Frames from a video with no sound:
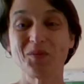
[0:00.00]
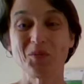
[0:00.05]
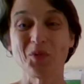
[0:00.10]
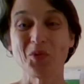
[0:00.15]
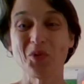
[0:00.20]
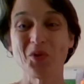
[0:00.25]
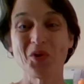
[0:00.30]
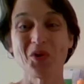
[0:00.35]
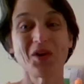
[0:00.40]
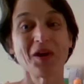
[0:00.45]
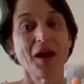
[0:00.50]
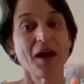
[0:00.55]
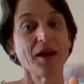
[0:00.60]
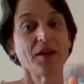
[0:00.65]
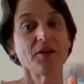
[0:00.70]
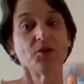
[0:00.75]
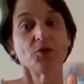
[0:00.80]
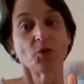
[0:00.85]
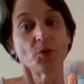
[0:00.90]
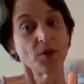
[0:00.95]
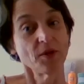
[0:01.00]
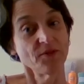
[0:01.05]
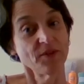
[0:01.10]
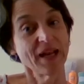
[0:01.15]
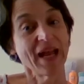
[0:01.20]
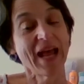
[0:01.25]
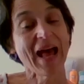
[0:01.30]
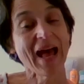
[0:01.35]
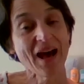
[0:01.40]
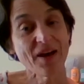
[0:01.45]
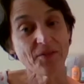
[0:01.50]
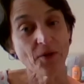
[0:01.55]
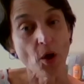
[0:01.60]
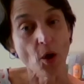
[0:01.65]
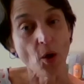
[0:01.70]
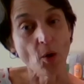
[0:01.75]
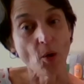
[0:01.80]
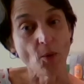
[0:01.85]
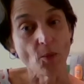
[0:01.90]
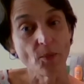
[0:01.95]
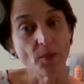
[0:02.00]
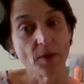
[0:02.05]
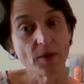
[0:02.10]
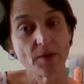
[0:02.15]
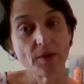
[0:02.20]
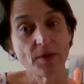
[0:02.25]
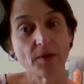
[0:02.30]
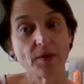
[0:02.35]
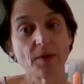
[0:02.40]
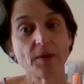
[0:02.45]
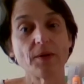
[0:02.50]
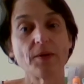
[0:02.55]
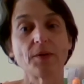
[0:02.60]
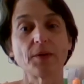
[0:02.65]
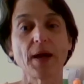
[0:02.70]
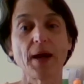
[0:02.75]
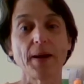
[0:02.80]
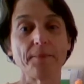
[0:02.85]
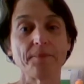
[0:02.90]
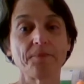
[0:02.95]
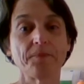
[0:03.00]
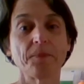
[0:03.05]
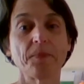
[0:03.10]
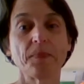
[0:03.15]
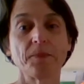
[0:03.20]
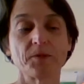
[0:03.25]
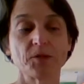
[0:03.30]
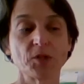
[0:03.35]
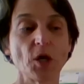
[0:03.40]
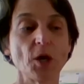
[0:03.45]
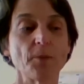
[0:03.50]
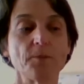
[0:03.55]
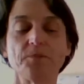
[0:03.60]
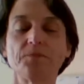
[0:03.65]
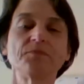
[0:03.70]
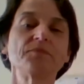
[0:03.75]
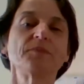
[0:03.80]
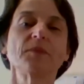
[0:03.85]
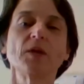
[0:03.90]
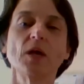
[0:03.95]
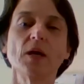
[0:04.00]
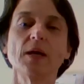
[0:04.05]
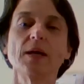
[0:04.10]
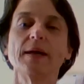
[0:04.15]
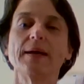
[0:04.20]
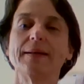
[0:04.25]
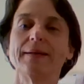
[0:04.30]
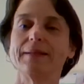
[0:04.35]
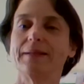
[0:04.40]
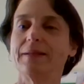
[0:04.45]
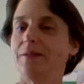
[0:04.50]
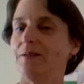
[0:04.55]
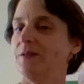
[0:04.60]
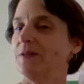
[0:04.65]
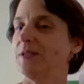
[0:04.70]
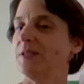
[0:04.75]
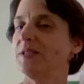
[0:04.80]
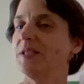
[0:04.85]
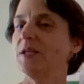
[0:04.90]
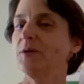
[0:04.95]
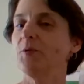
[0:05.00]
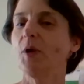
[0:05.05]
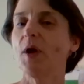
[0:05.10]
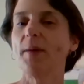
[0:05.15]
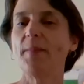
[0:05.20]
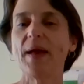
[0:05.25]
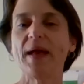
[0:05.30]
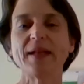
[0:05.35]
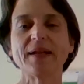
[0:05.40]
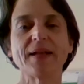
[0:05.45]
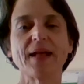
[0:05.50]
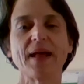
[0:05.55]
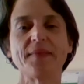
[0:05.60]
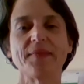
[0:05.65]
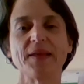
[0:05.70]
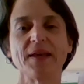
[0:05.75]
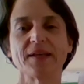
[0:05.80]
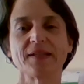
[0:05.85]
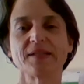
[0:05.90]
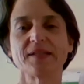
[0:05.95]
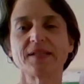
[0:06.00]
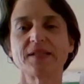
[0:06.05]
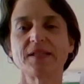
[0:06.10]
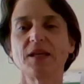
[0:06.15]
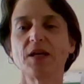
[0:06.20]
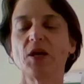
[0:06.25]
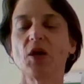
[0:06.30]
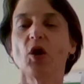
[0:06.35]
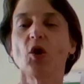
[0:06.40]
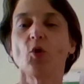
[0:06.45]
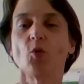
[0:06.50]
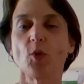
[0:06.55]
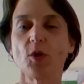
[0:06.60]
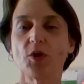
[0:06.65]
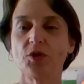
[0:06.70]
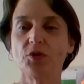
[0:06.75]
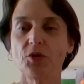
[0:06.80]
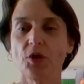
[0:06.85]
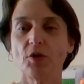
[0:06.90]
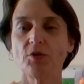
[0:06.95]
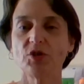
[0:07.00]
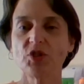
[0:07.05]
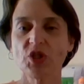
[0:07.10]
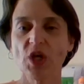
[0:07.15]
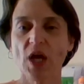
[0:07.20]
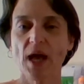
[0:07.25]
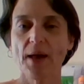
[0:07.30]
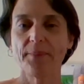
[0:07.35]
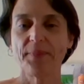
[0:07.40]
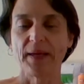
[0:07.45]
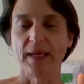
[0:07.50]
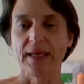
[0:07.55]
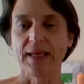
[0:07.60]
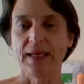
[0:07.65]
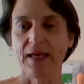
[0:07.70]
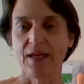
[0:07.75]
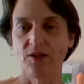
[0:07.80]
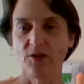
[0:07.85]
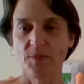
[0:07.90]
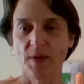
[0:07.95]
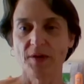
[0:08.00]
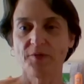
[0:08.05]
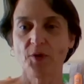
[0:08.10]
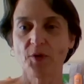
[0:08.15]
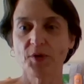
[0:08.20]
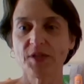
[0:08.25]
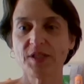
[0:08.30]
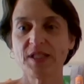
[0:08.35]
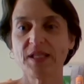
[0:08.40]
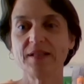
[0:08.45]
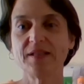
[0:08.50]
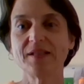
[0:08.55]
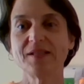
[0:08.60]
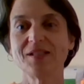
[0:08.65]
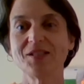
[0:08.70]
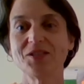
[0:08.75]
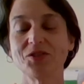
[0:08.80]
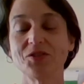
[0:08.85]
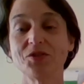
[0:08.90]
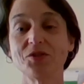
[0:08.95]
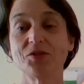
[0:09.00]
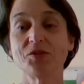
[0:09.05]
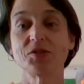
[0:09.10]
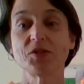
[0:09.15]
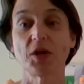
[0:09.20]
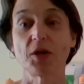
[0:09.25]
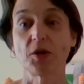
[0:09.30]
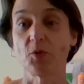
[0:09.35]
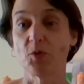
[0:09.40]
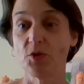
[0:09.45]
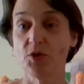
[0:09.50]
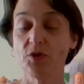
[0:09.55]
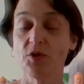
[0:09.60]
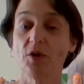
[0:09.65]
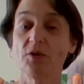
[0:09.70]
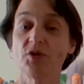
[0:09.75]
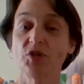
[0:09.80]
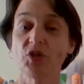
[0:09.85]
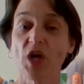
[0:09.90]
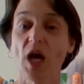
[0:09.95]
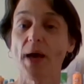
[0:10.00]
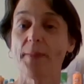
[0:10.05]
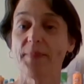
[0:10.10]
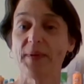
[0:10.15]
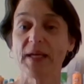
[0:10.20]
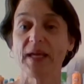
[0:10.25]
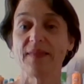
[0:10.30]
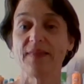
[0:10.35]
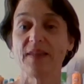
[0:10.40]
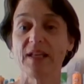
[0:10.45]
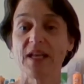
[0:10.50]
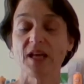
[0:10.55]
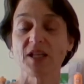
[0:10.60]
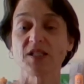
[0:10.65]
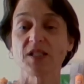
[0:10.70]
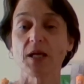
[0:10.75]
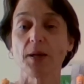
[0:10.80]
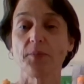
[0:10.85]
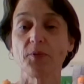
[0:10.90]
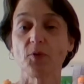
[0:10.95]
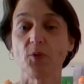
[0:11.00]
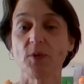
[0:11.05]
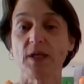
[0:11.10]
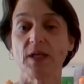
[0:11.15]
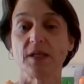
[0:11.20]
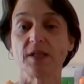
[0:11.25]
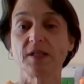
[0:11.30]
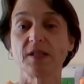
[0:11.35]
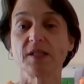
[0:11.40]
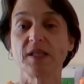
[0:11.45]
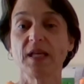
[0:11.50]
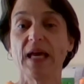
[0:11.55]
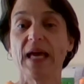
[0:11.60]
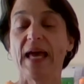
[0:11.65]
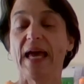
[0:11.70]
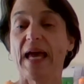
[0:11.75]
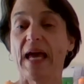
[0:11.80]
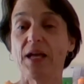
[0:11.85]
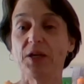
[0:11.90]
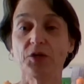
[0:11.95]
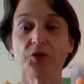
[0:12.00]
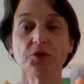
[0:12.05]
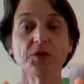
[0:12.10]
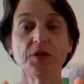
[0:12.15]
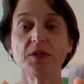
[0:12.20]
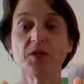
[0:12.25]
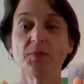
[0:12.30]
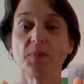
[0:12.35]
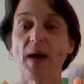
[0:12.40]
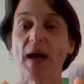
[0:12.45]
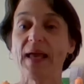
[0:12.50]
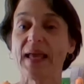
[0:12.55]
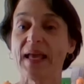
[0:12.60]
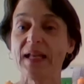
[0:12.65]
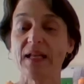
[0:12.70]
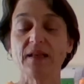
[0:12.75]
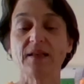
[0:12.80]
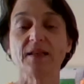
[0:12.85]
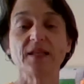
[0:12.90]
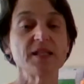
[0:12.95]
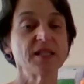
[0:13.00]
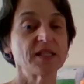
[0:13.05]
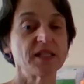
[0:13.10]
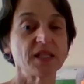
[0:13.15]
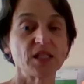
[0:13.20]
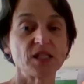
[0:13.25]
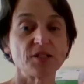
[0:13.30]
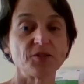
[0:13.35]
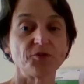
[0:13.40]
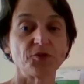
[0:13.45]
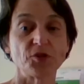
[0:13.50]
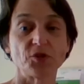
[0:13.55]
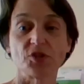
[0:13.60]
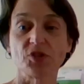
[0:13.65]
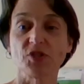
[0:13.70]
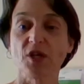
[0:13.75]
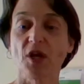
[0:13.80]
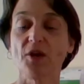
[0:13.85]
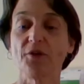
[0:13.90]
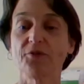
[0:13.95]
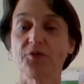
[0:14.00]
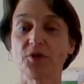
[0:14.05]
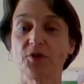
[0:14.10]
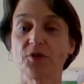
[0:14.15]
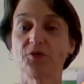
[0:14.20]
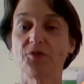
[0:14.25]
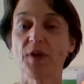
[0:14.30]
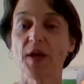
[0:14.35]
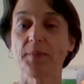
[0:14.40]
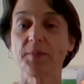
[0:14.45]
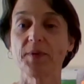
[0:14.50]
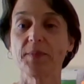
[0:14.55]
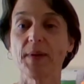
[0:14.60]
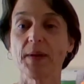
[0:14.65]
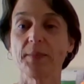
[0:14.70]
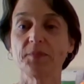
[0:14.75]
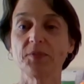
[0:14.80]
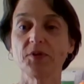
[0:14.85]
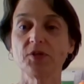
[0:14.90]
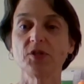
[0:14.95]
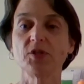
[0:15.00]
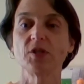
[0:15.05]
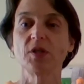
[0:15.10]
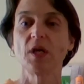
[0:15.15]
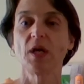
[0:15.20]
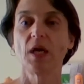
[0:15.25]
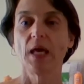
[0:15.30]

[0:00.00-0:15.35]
more, you don't even have a home. Okay, so you can see where I'm headed on this. When you go shopping, and you may have already seen this in your newsletter, when you go shopping in the next couple weeks and you need to buy any of these things for yourself or your family members,